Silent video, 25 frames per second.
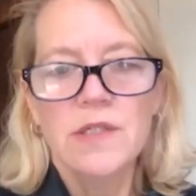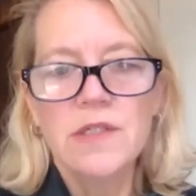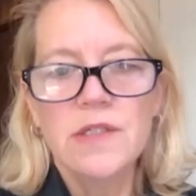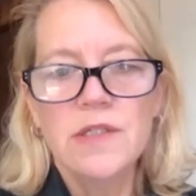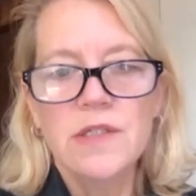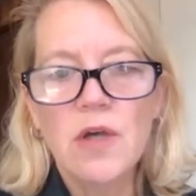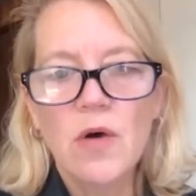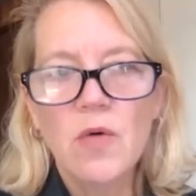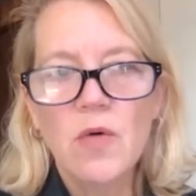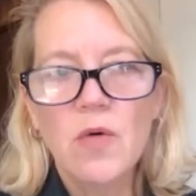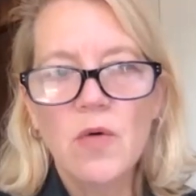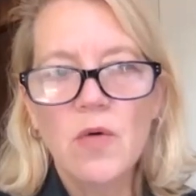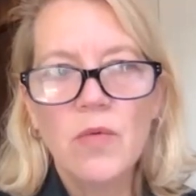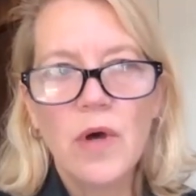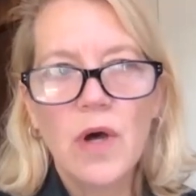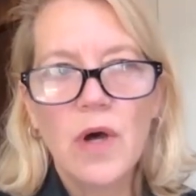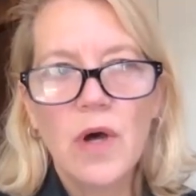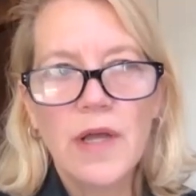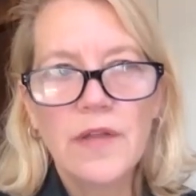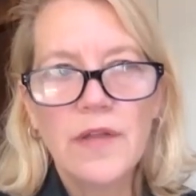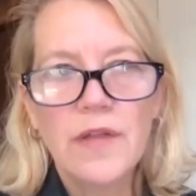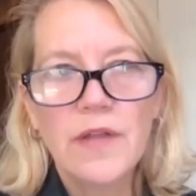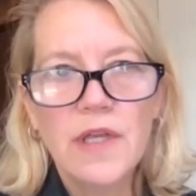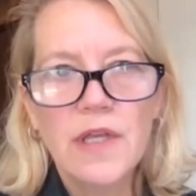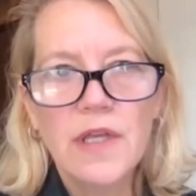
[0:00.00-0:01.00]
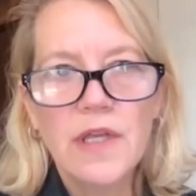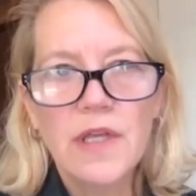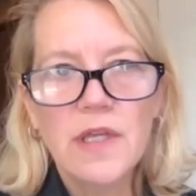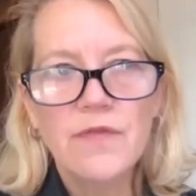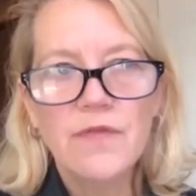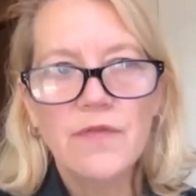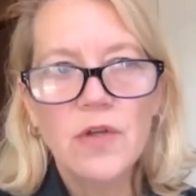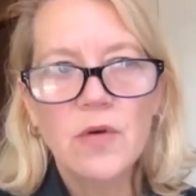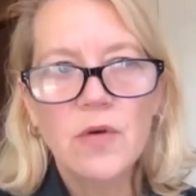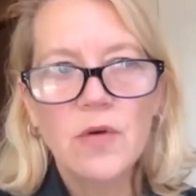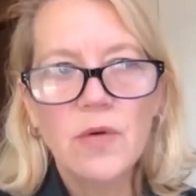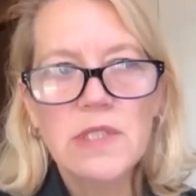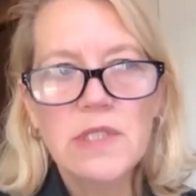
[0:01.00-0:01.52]
So I think
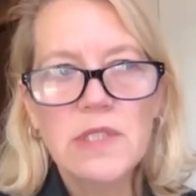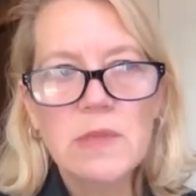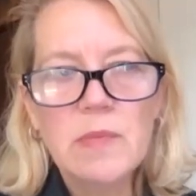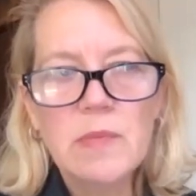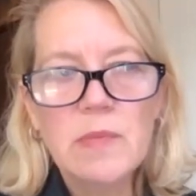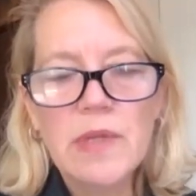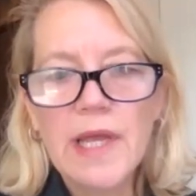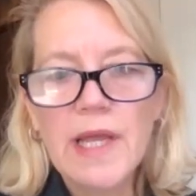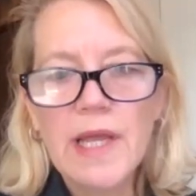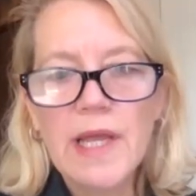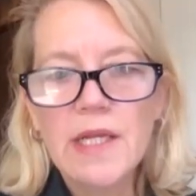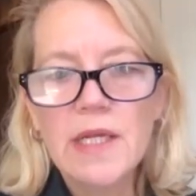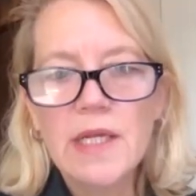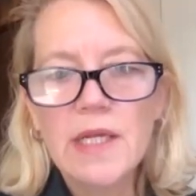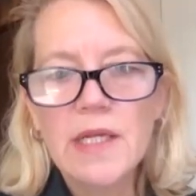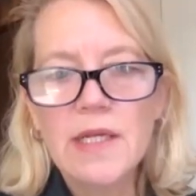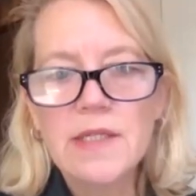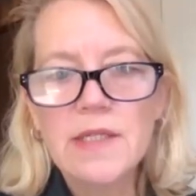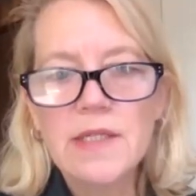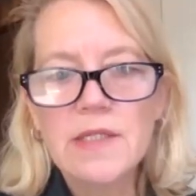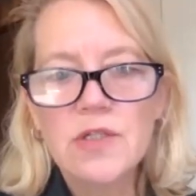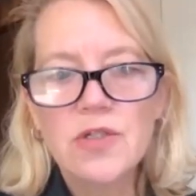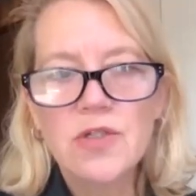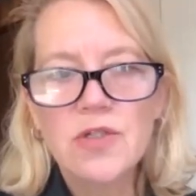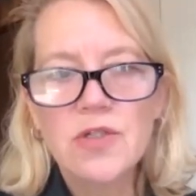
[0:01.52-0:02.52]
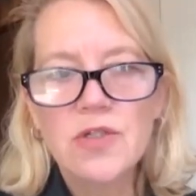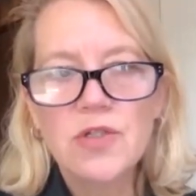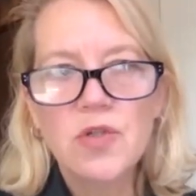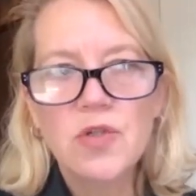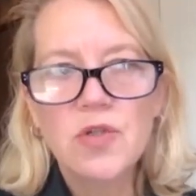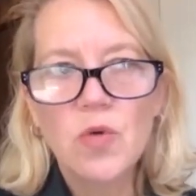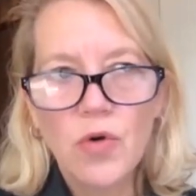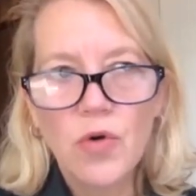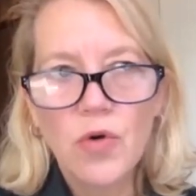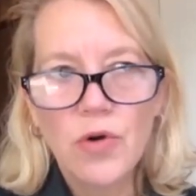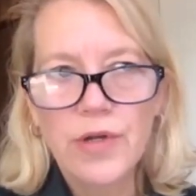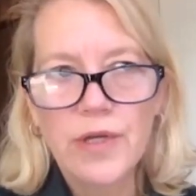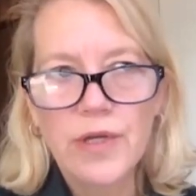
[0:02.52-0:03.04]
if you explain it as
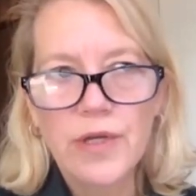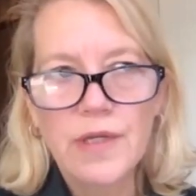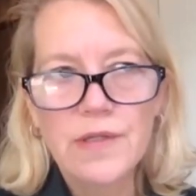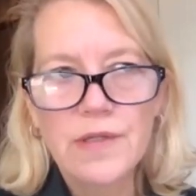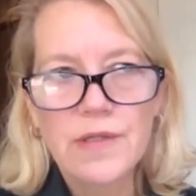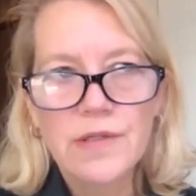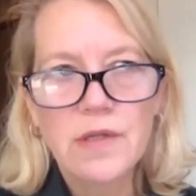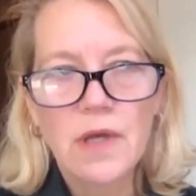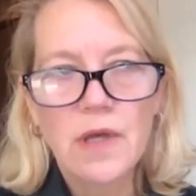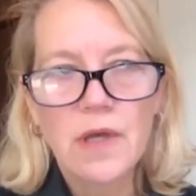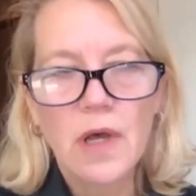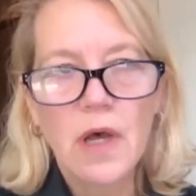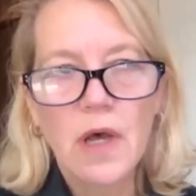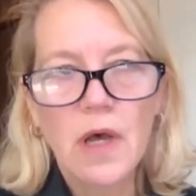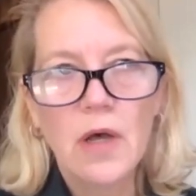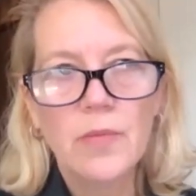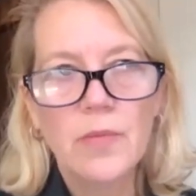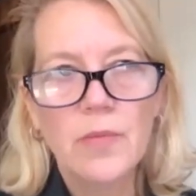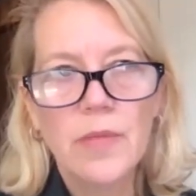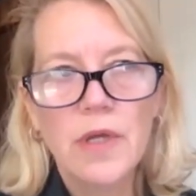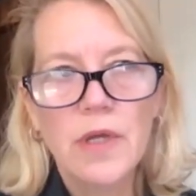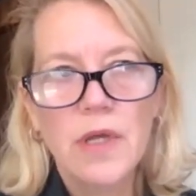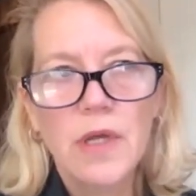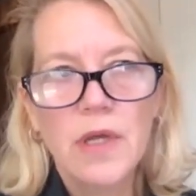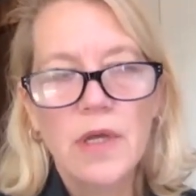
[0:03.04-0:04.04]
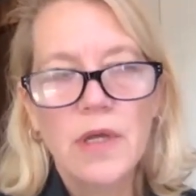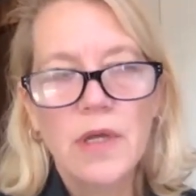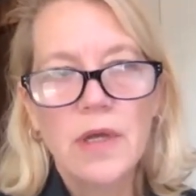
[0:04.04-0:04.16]
stories, um,